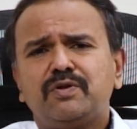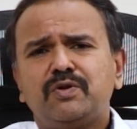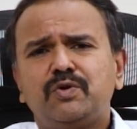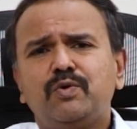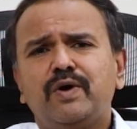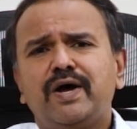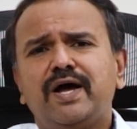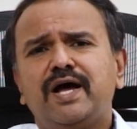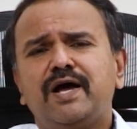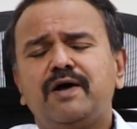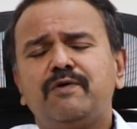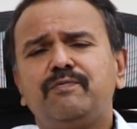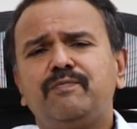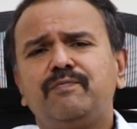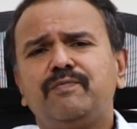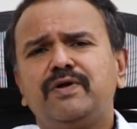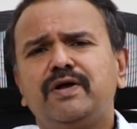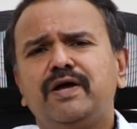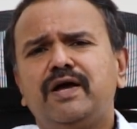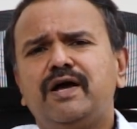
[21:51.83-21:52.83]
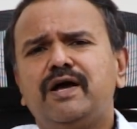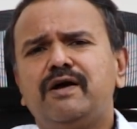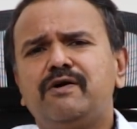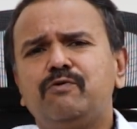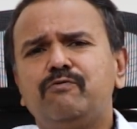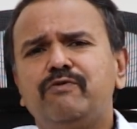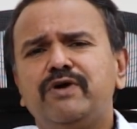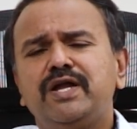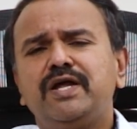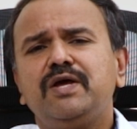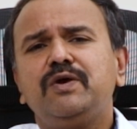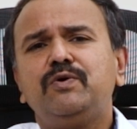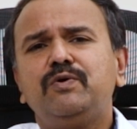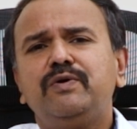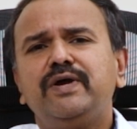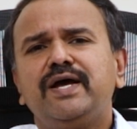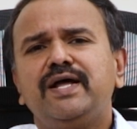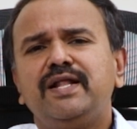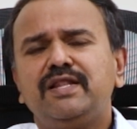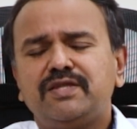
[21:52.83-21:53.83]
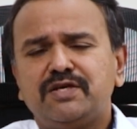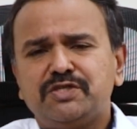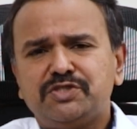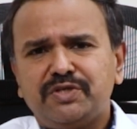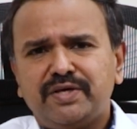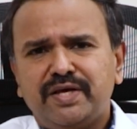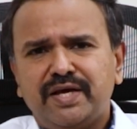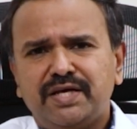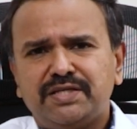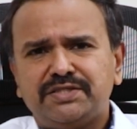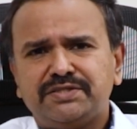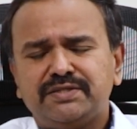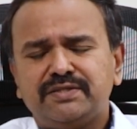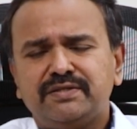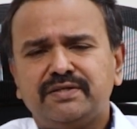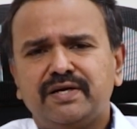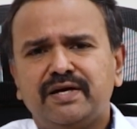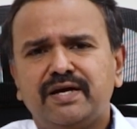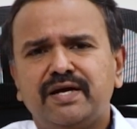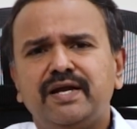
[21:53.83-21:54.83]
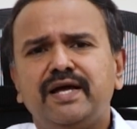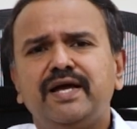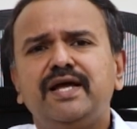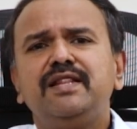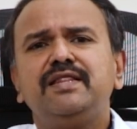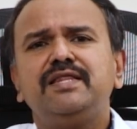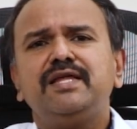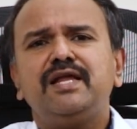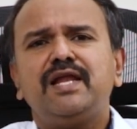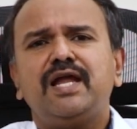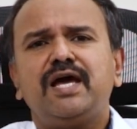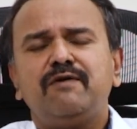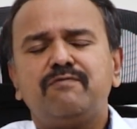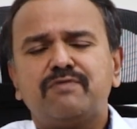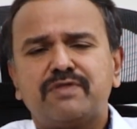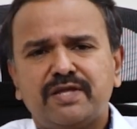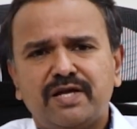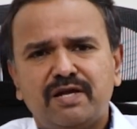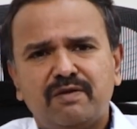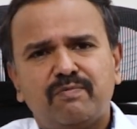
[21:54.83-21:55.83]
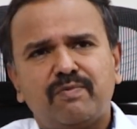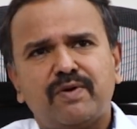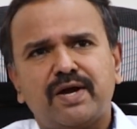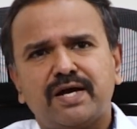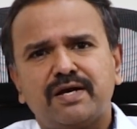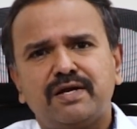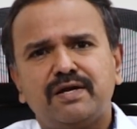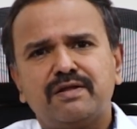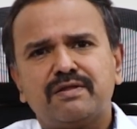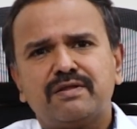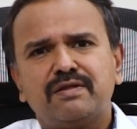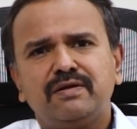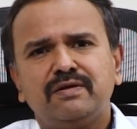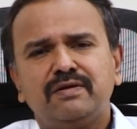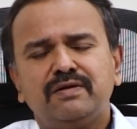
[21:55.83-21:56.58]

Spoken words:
to have a very good health education and healthy lifestyle practice